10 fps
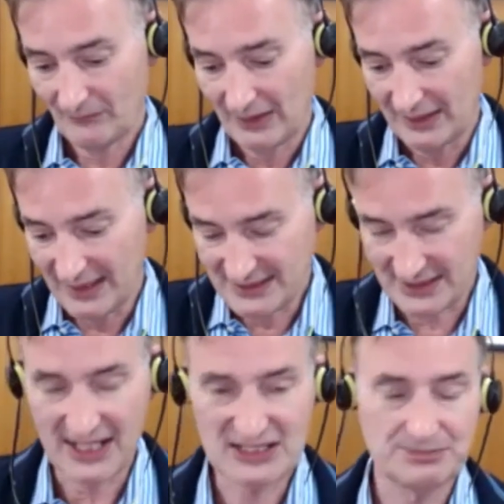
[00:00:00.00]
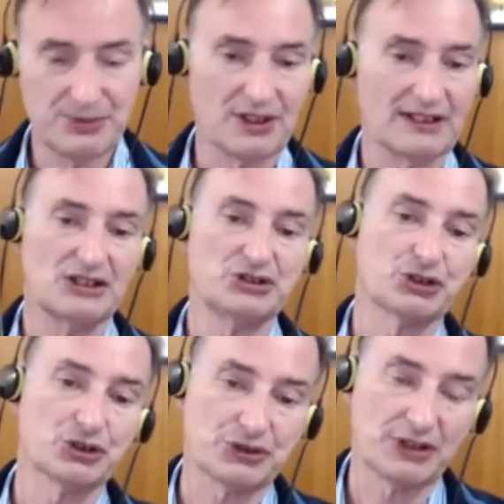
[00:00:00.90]
It's a nice book on
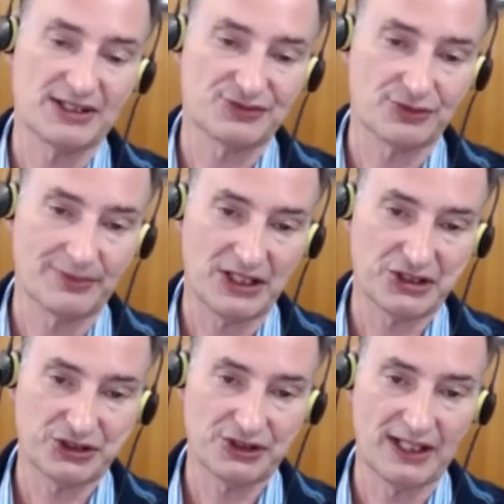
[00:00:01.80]
digital transformation